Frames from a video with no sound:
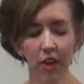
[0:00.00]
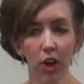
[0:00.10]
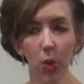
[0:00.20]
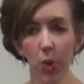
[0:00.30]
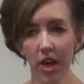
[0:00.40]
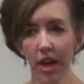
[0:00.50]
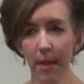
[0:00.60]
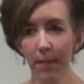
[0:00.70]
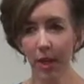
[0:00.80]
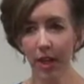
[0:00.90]
they're a
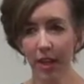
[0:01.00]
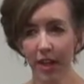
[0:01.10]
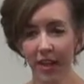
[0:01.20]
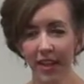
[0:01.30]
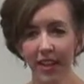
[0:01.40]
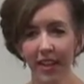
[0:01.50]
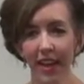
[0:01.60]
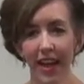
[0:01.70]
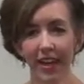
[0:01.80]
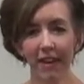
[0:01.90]
one-upper?
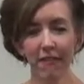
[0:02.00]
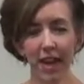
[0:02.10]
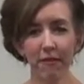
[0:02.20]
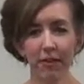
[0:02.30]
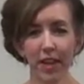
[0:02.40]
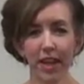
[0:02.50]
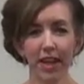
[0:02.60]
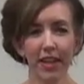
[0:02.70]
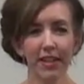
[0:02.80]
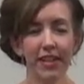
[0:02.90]
Like if
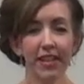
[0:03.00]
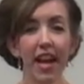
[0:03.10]
Avery says,